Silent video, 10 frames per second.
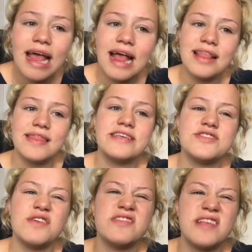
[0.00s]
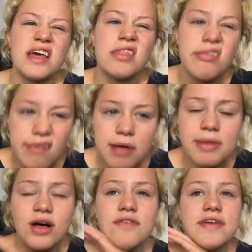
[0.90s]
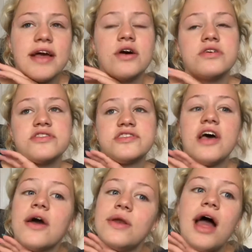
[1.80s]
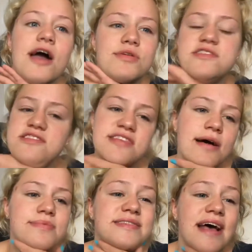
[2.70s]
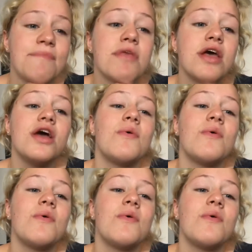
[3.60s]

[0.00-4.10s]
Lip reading: and then this sort of just like threw me off and I got so low and so upset.